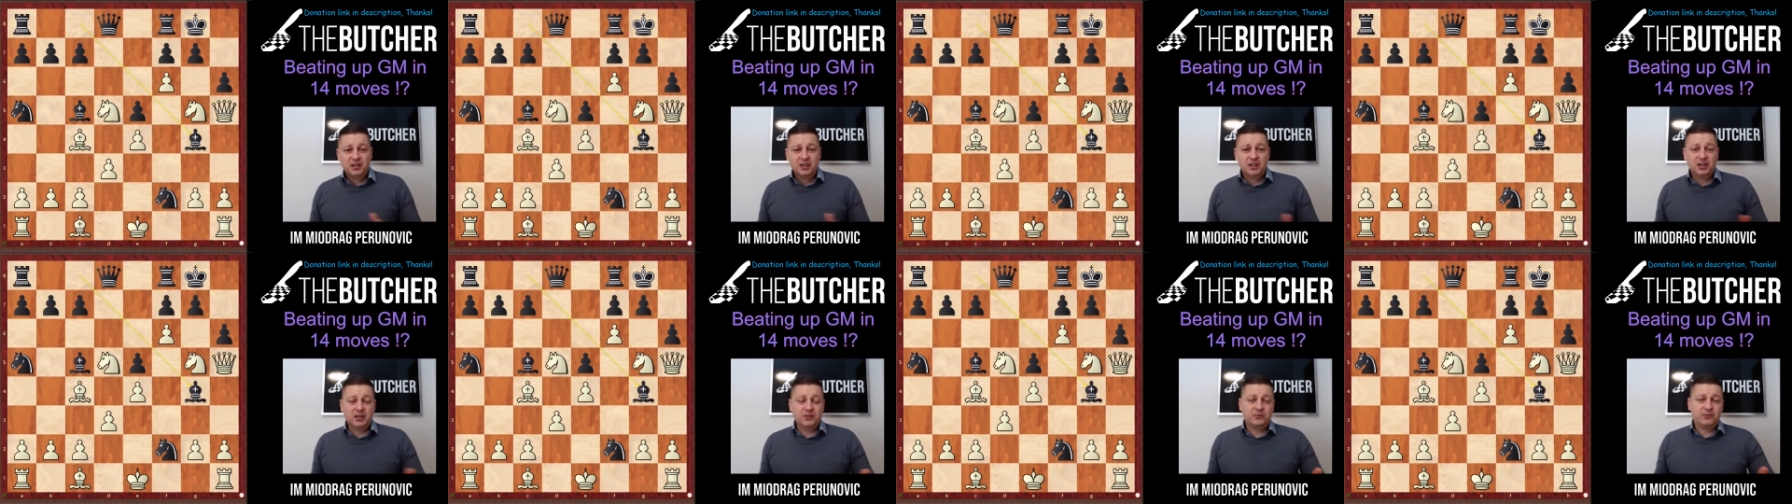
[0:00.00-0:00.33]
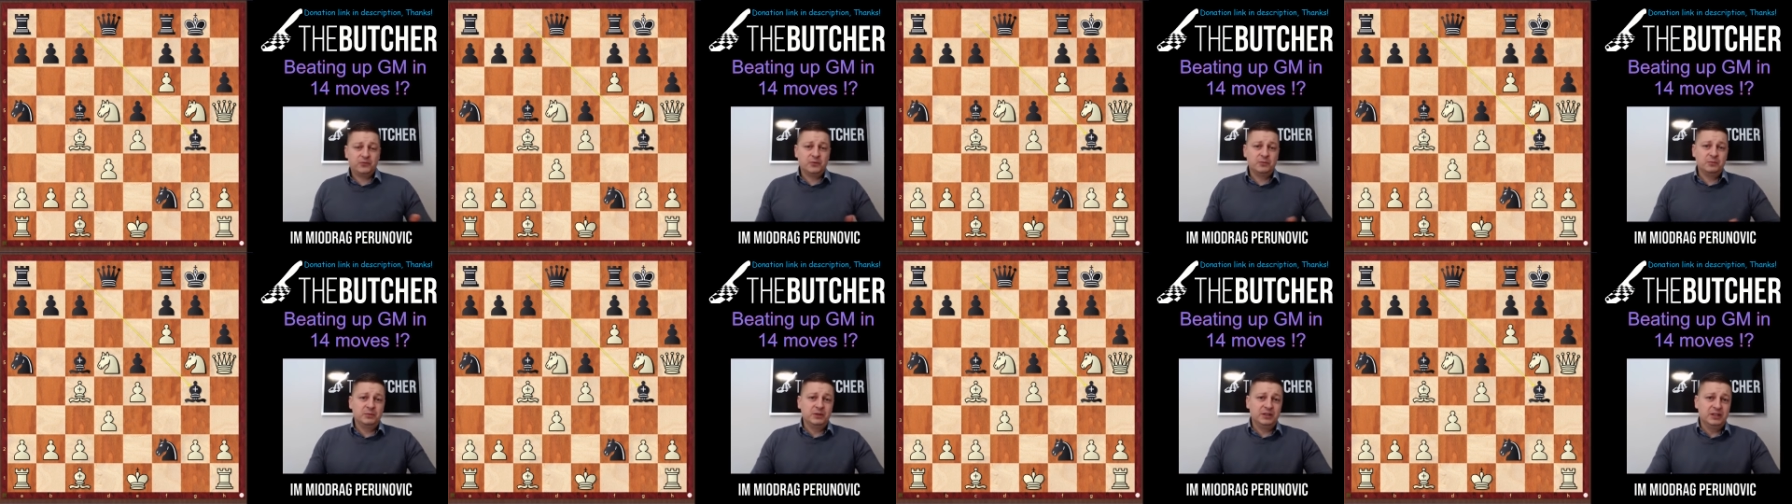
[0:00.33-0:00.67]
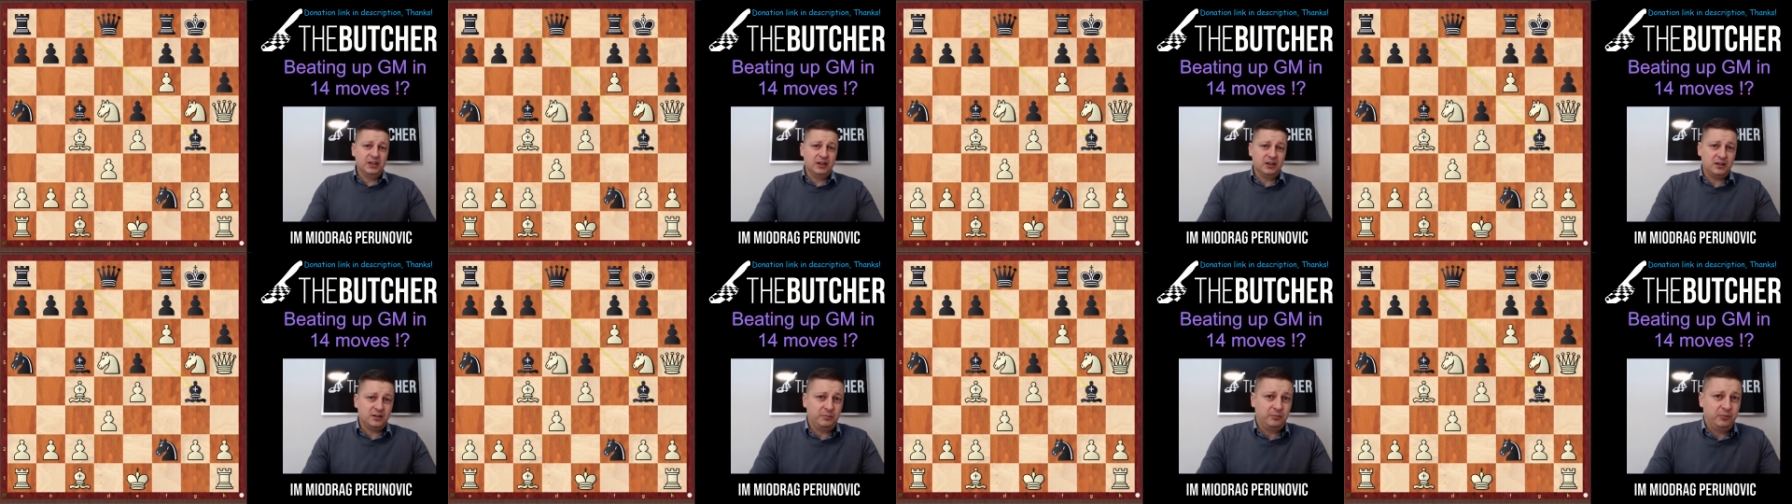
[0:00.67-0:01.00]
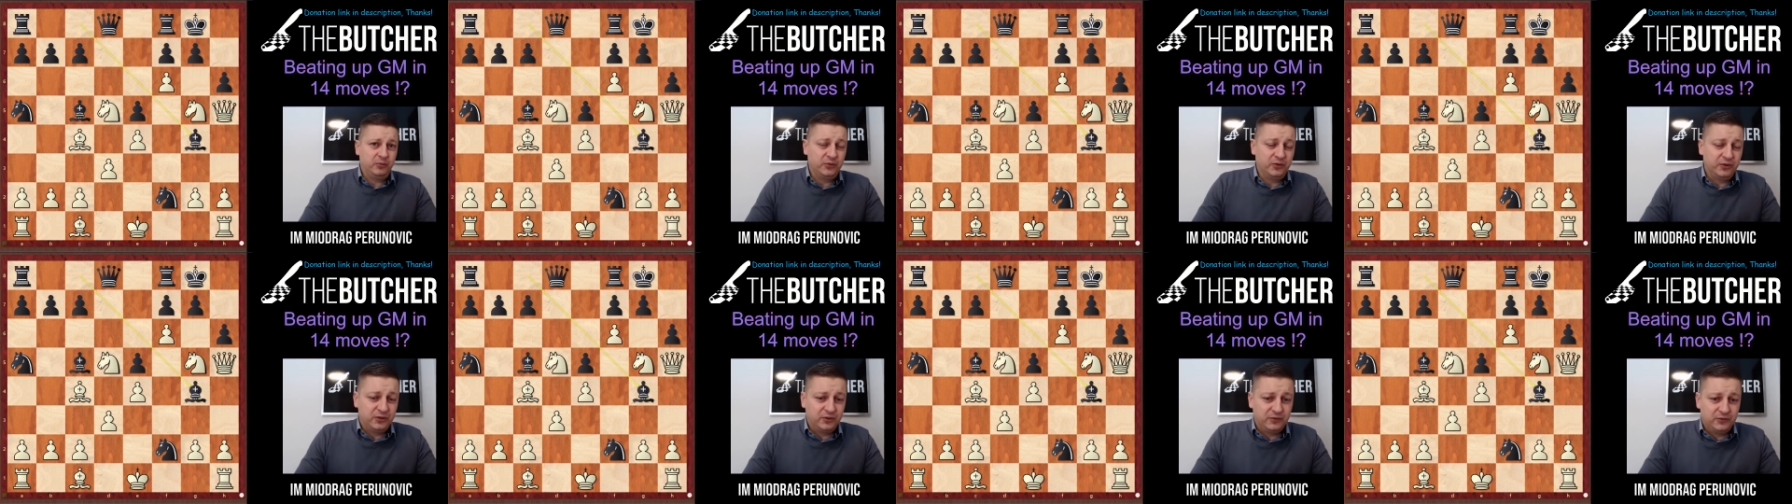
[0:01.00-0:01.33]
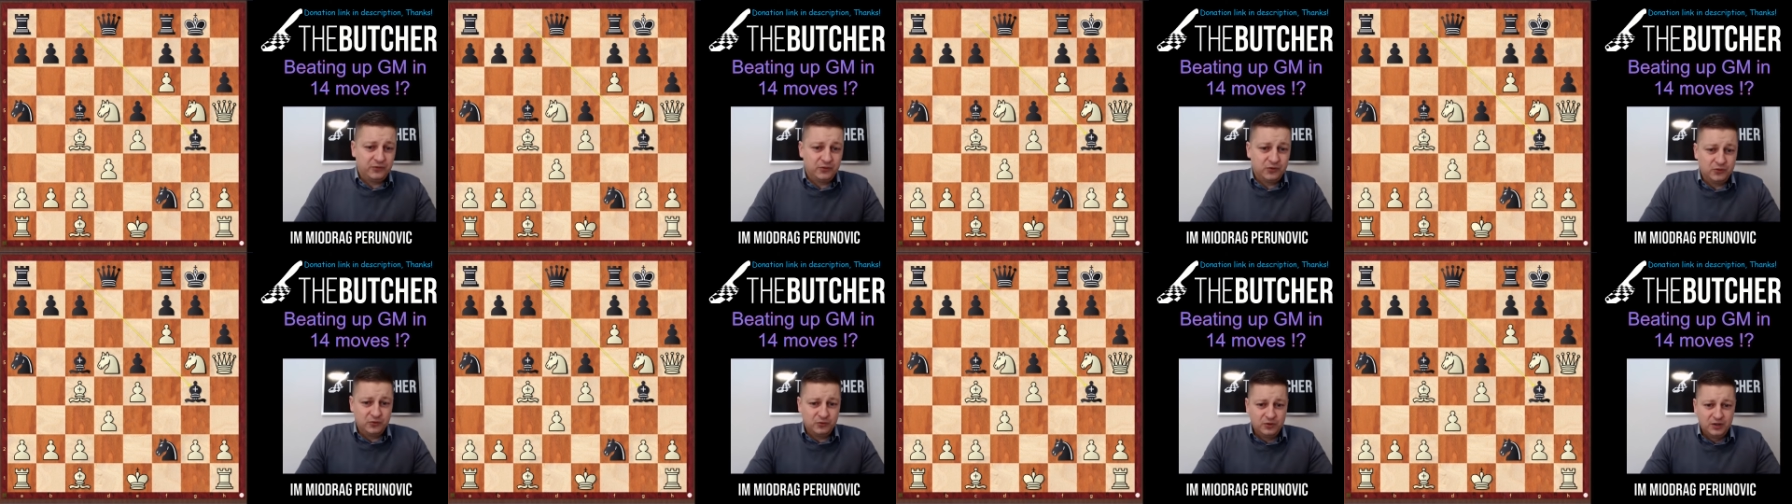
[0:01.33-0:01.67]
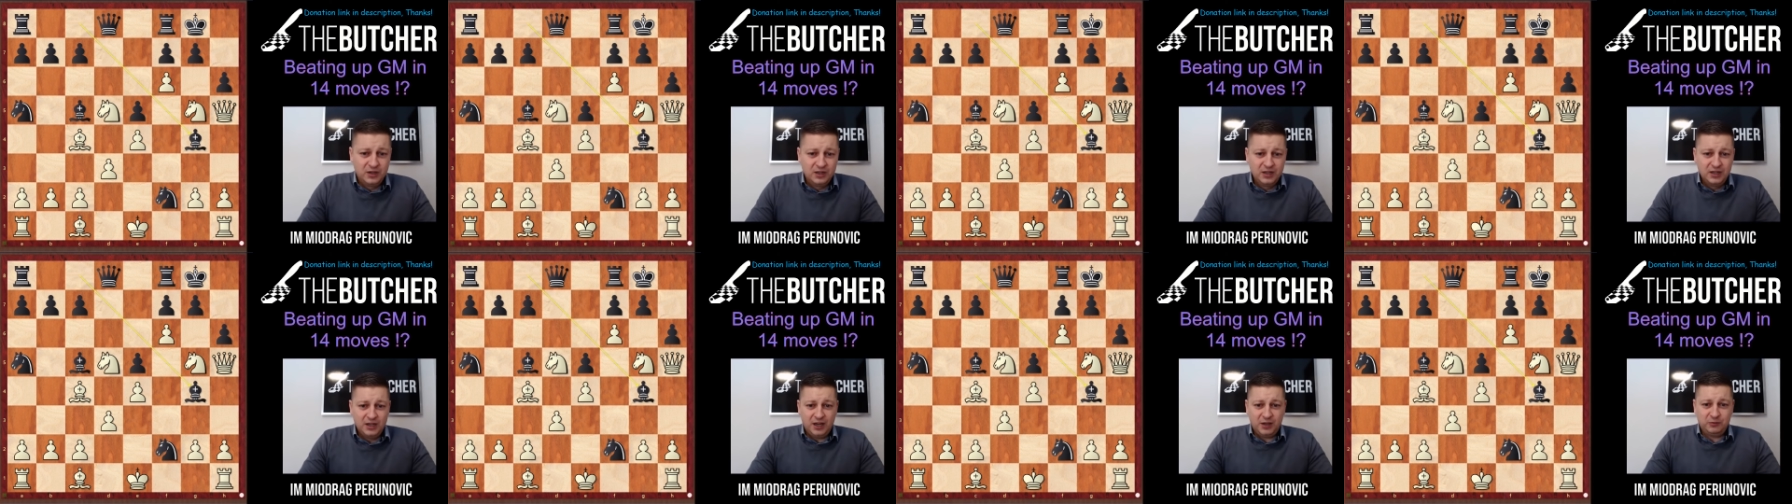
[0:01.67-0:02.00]
And from another point of view,
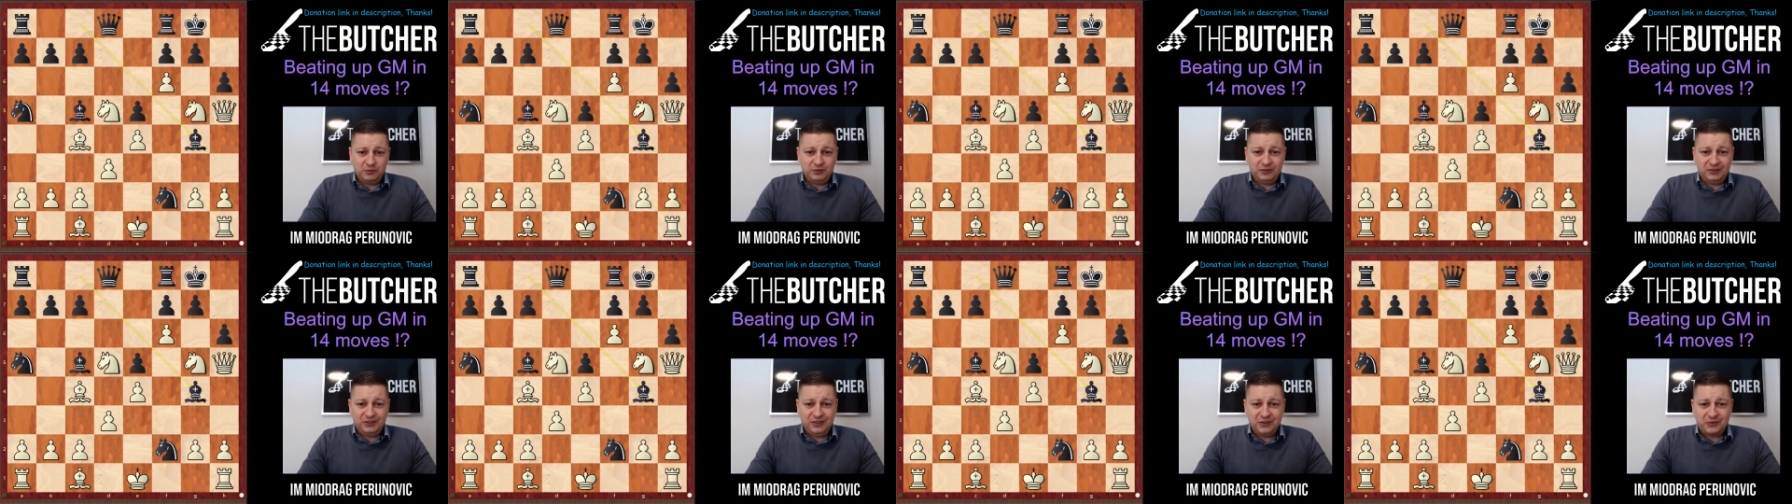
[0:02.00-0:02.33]
I was